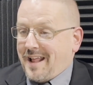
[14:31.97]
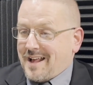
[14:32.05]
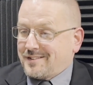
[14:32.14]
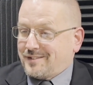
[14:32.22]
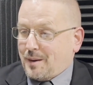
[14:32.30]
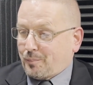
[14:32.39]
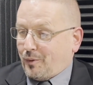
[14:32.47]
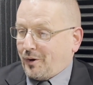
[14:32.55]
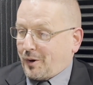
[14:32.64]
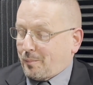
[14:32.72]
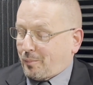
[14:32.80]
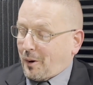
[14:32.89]
as separate
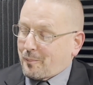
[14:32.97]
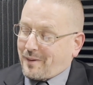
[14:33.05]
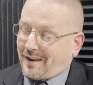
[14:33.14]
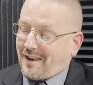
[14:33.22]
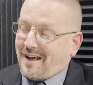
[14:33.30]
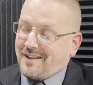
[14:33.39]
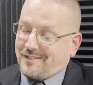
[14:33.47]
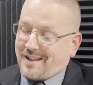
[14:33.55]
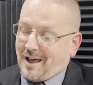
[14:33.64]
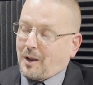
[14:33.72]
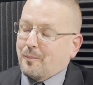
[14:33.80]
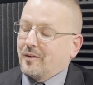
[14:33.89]
compartmentalized
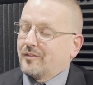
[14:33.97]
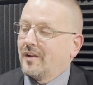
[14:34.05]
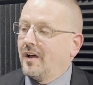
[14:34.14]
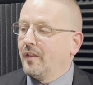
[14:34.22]
elements.